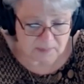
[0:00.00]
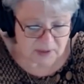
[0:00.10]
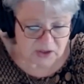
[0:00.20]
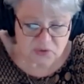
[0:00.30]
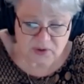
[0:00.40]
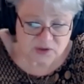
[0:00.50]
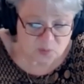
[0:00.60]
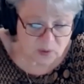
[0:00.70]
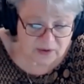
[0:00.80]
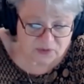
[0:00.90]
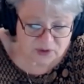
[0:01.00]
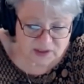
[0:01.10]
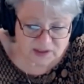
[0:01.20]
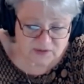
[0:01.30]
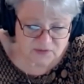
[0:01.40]
Increased
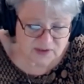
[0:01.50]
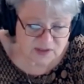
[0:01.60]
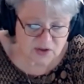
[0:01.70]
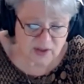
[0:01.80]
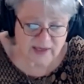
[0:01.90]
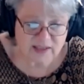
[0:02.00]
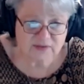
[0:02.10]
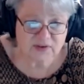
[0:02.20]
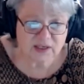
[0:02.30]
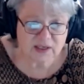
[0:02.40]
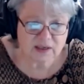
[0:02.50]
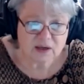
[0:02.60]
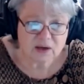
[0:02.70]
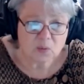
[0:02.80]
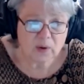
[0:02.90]
wakefulness and physical activity,
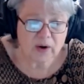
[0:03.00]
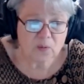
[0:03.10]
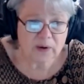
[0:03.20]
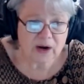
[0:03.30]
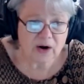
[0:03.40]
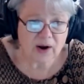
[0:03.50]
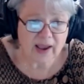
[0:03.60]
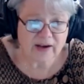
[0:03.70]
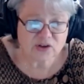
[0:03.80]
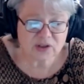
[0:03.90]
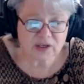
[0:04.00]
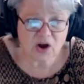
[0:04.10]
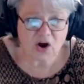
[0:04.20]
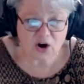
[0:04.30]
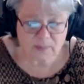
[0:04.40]
where we are actually
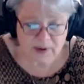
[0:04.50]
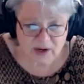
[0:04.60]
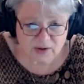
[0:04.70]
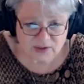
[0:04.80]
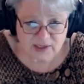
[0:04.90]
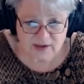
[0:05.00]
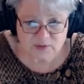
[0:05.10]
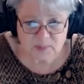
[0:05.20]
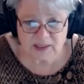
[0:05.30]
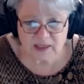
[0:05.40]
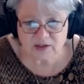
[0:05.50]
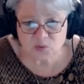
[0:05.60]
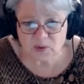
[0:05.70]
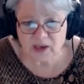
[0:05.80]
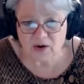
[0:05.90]
harming ourselves
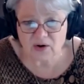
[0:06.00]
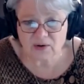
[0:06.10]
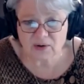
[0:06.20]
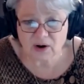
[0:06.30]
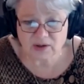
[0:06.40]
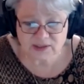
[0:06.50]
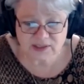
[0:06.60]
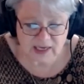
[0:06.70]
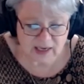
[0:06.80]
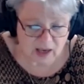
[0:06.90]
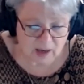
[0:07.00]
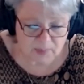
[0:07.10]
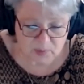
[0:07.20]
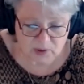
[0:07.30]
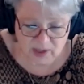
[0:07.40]
because we are staying up
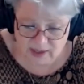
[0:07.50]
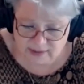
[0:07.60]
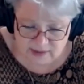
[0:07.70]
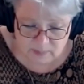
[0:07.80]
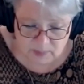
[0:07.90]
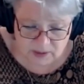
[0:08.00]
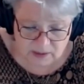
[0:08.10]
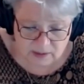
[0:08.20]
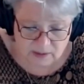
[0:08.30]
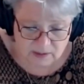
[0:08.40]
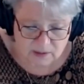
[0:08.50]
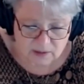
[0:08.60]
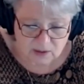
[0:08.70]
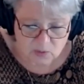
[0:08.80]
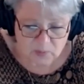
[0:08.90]
and we're not sleeping.
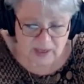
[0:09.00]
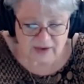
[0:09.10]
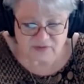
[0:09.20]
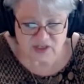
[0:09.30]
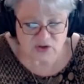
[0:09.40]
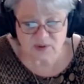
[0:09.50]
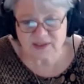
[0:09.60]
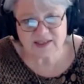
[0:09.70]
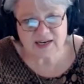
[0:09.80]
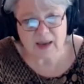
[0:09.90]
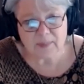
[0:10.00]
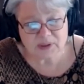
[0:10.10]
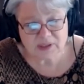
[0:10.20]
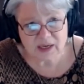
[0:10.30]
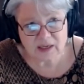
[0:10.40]
We have decreased
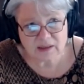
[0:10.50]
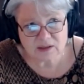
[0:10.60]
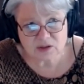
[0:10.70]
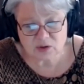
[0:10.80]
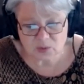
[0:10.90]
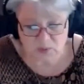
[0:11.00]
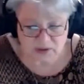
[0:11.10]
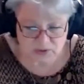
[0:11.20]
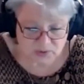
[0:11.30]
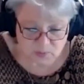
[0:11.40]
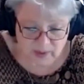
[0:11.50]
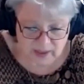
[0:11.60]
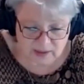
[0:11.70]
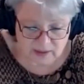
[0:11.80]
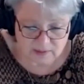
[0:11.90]
appetite so that we lose
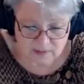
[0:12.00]
weight.